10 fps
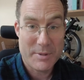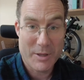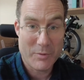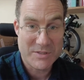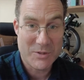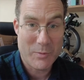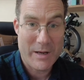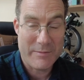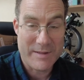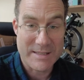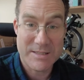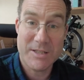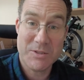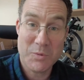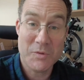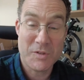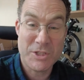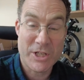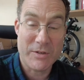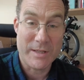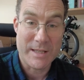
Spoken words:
but I wasn't aware of this, and I just want to show you